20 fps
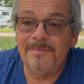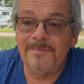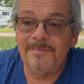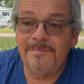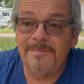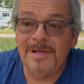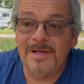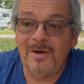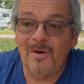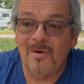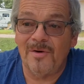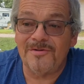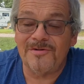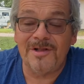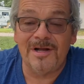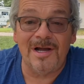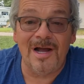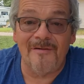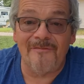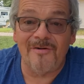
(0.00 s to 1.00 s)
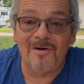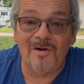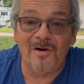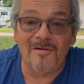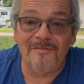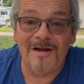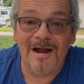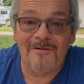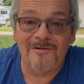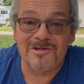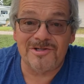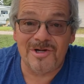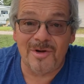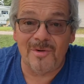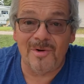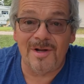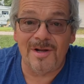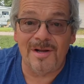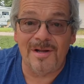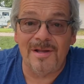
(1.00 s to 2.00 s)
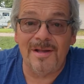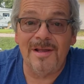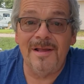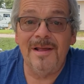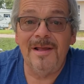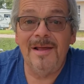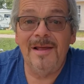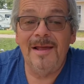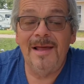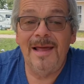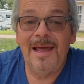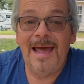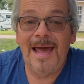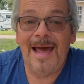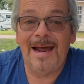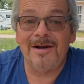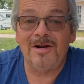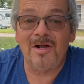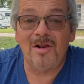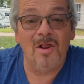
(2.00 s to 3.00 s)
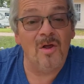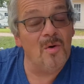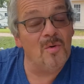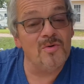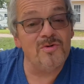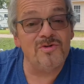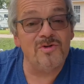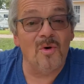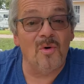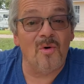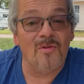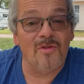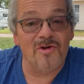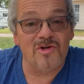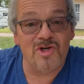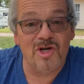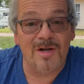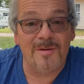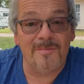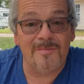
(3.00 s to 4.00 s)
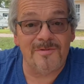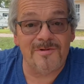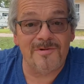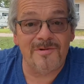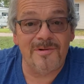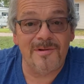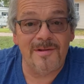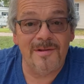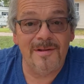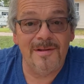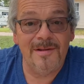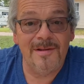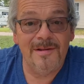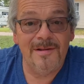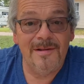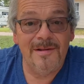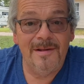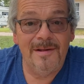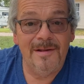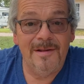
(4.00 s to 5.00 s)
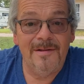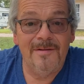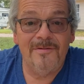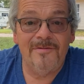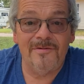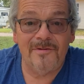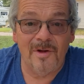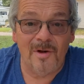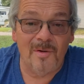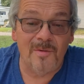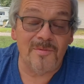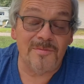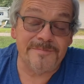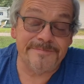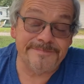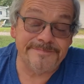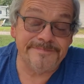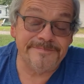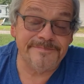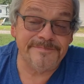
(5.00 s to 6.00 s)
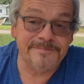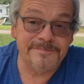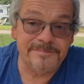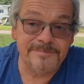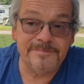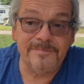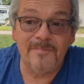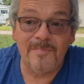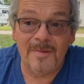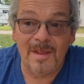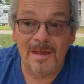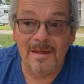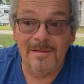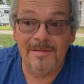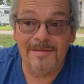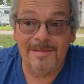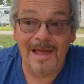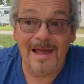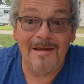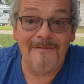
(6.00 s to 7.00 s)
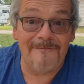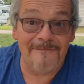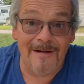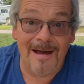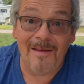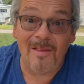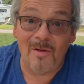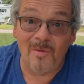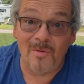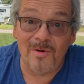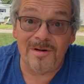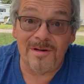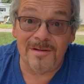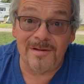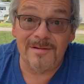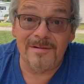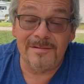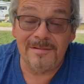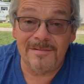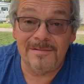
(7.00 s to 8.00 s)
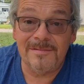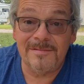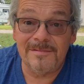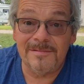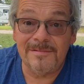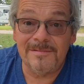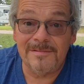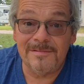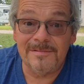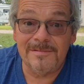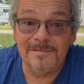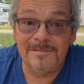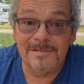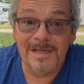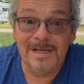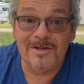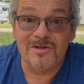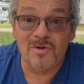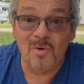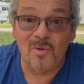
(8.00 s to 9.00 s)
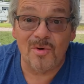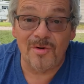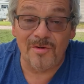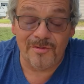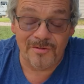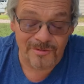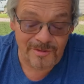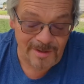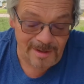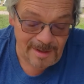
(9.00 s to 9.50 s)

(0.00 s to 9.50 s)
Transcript: because the governor of Arizona had closed all the gyms. So they followed his orders.